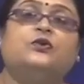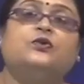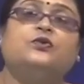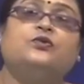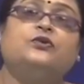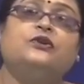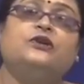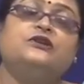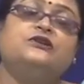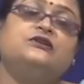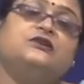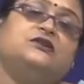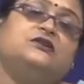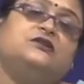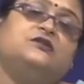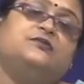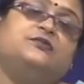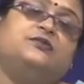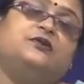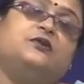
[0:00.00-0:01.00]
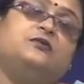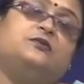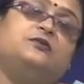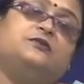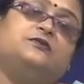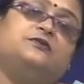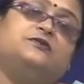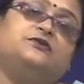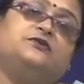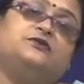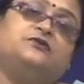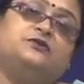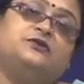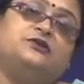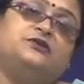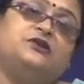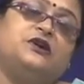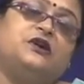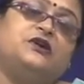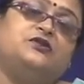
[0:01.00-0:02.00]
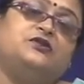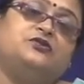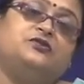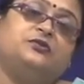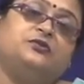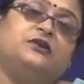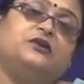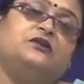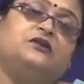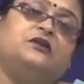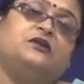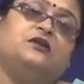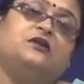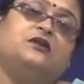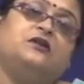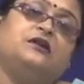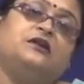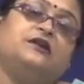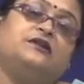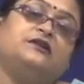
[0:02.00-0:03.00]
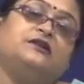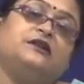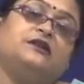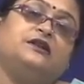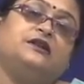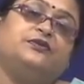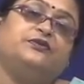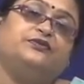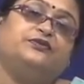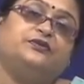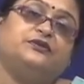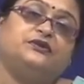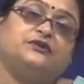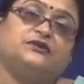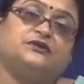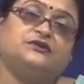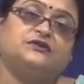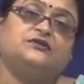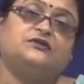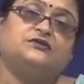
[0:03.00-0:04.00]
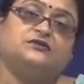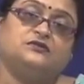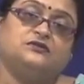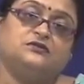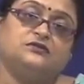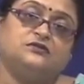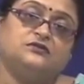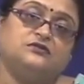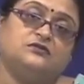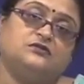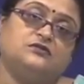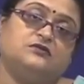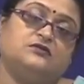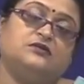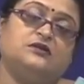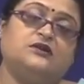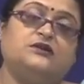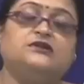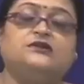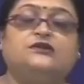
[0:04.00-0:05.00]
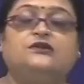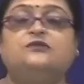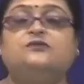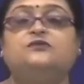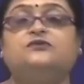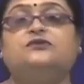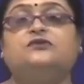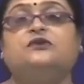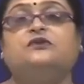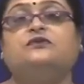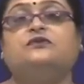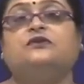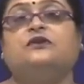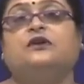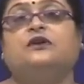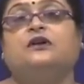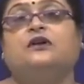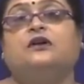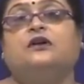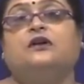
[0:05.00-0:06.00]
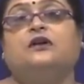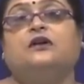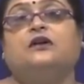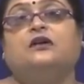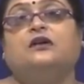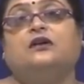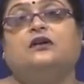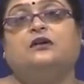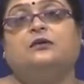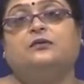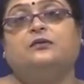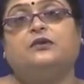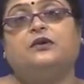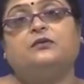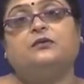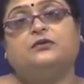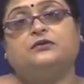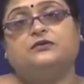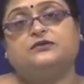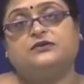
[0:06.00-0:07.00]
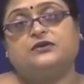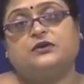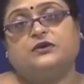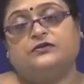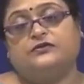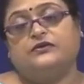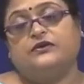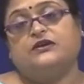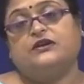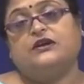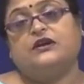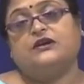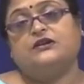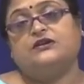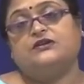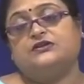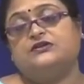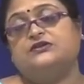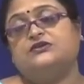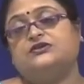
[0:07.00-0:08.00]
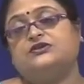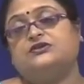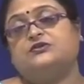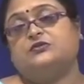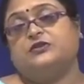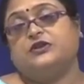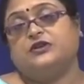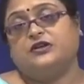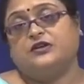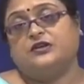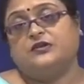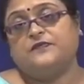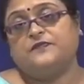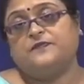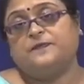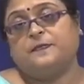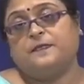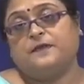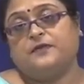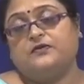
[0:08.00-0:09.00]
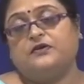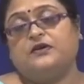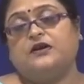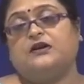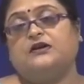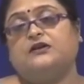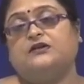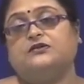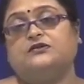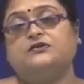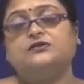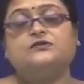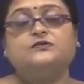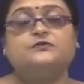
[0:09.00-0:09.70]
which are the problems which are to be attended first in terms of problem solving and decision making regarding those